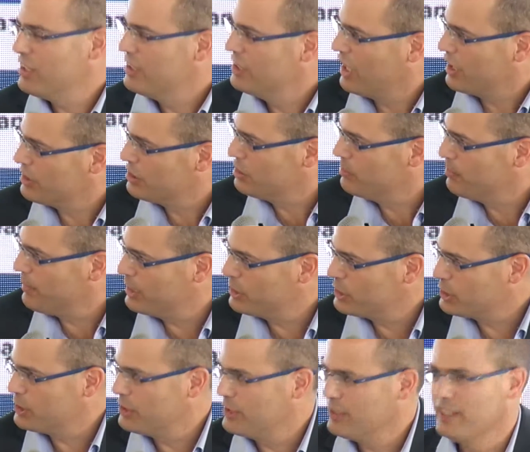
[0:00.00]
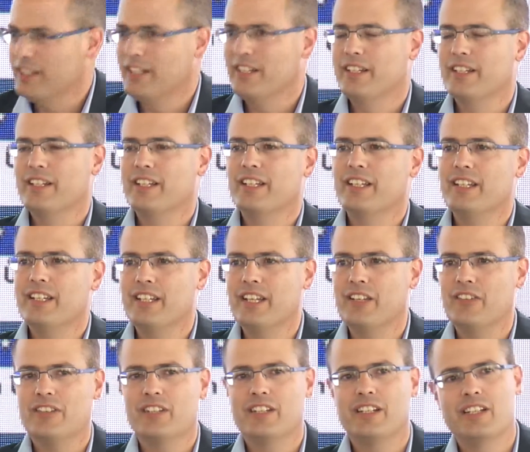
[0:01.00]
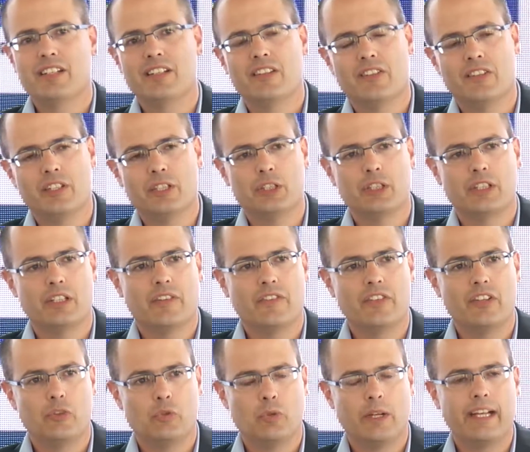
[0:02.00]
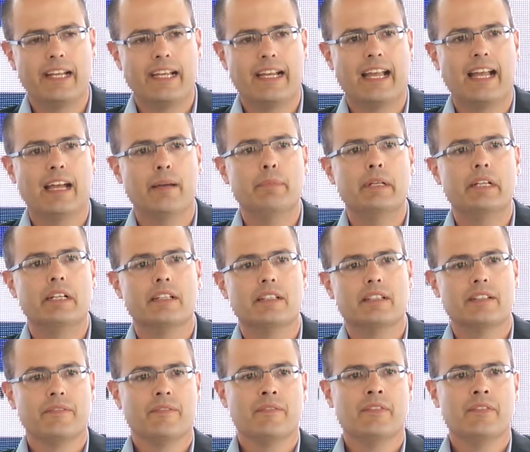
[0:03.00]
not to mention yesterday's decision of the Israeli cabinet